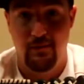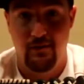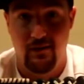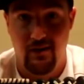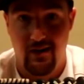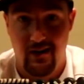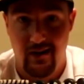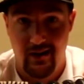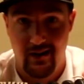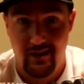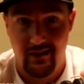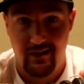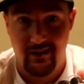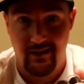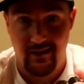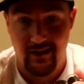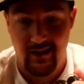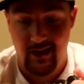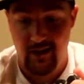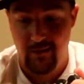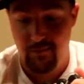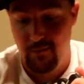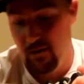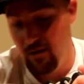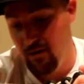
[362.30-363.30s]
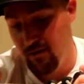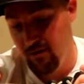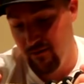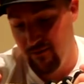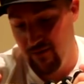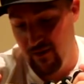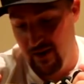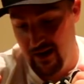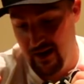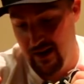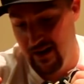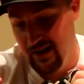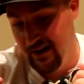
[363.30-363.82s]
of the line kip, heart of
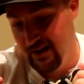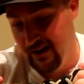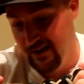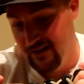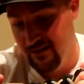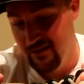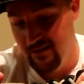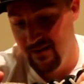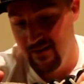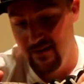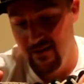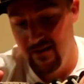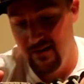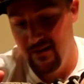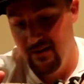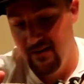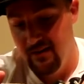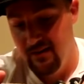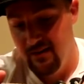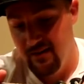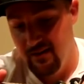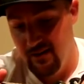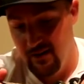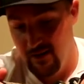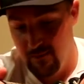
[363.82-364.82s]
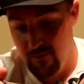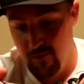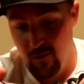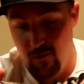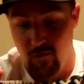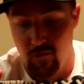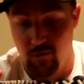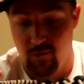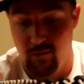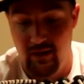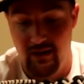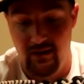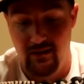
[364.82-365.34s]
hide,
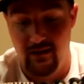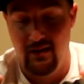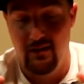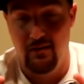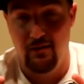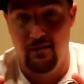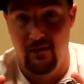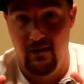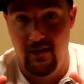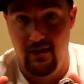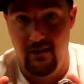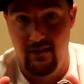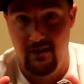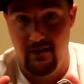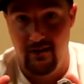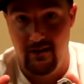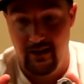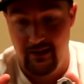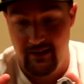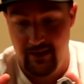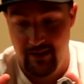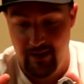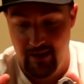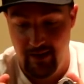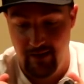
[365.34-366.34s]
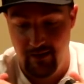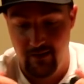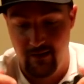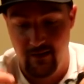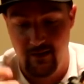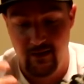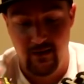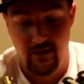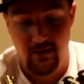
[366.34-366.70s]
Horween leather, anything like that.